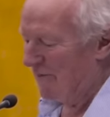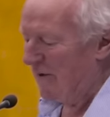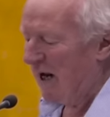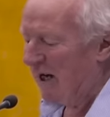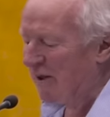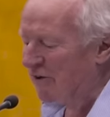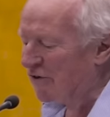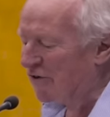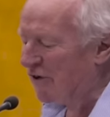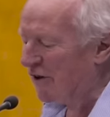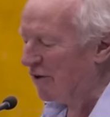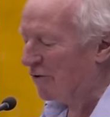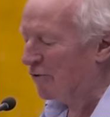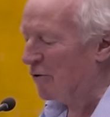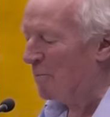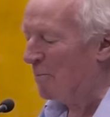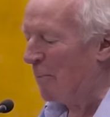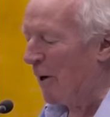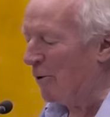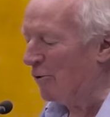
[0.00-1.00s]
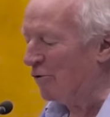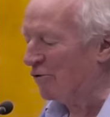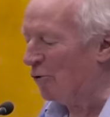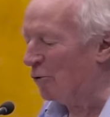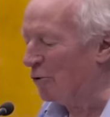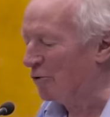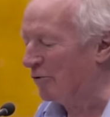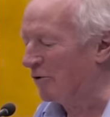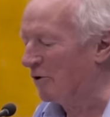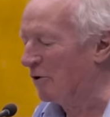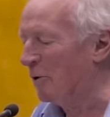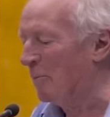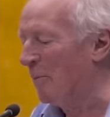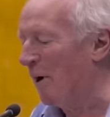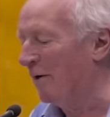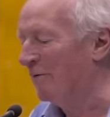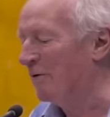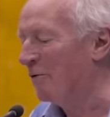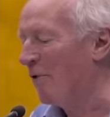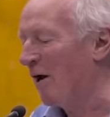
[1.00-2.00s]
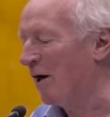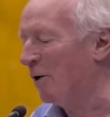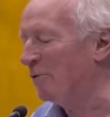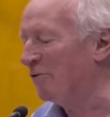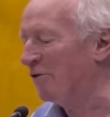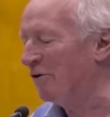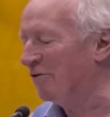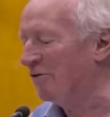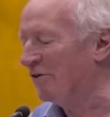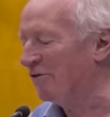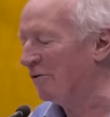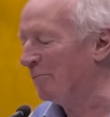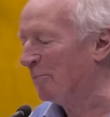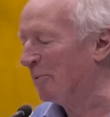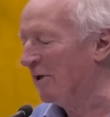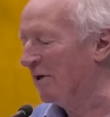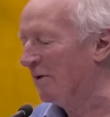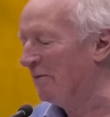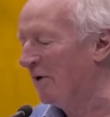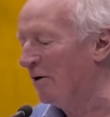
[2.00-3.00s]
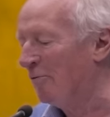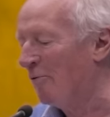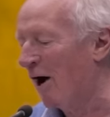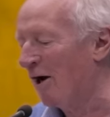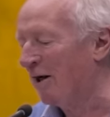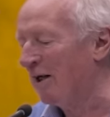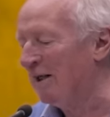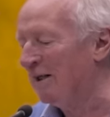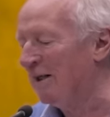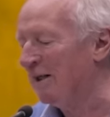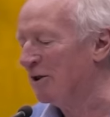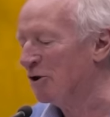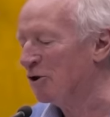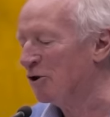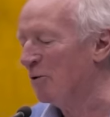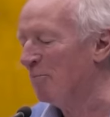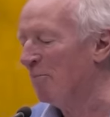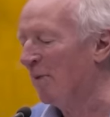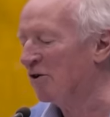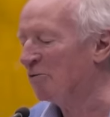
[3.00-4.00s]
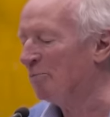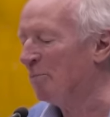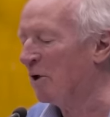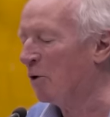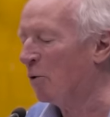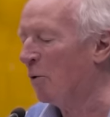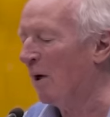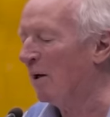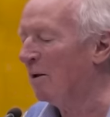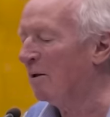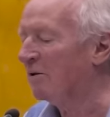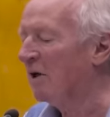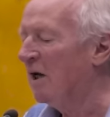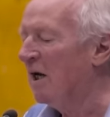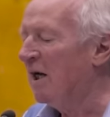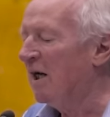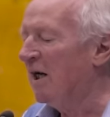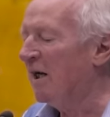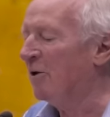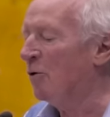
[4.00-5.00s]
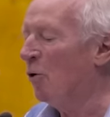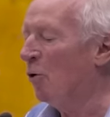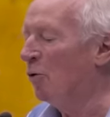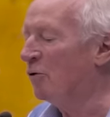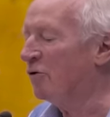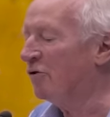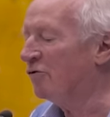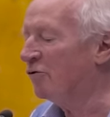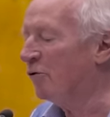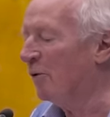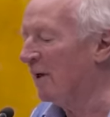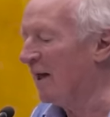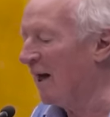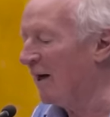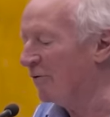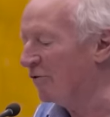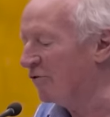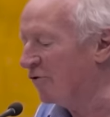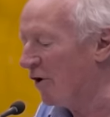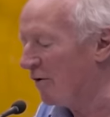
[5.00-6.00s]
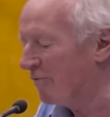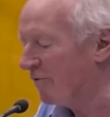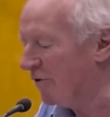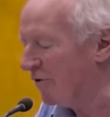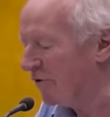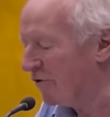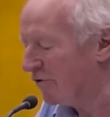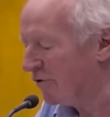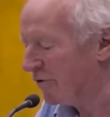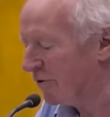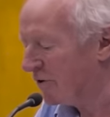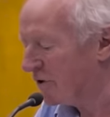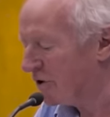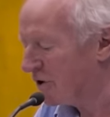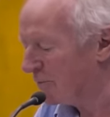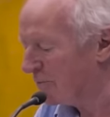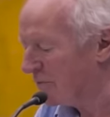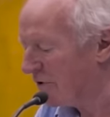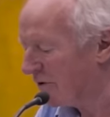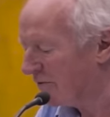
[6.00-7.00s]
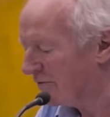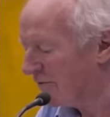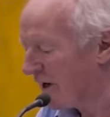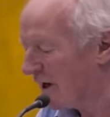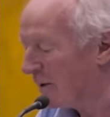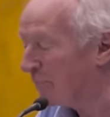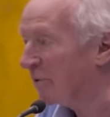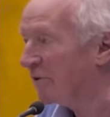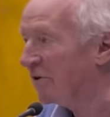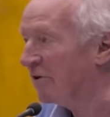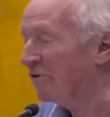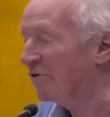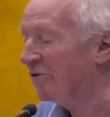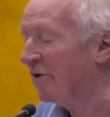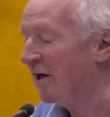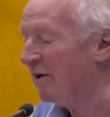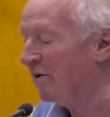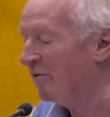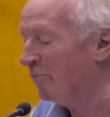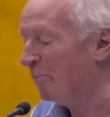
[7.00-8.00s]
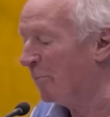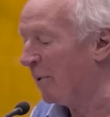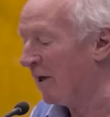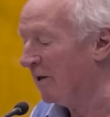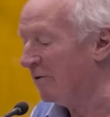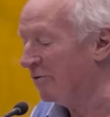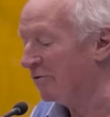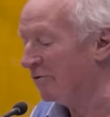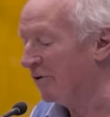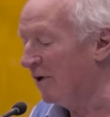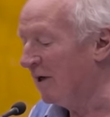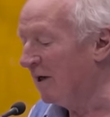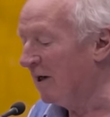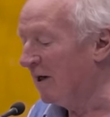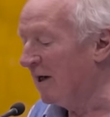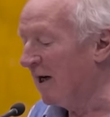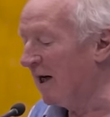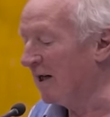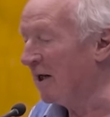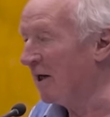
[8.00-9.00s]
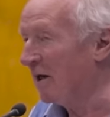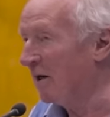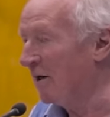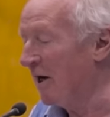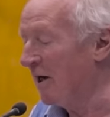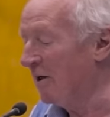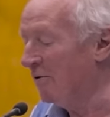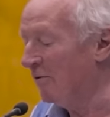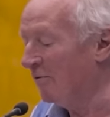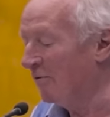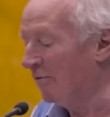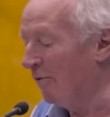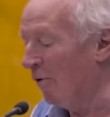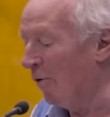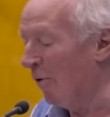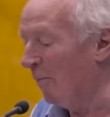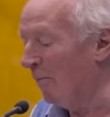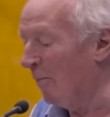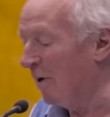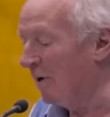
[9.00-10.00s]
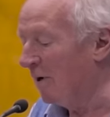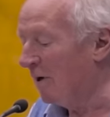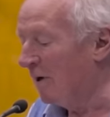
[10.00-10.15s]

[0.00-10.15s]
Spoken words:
The instinct to impose order and command the requisite discipline in the Iraqi leadership must be quelled in order to allow sovereign stewardship to develop at its native pace and in a native form.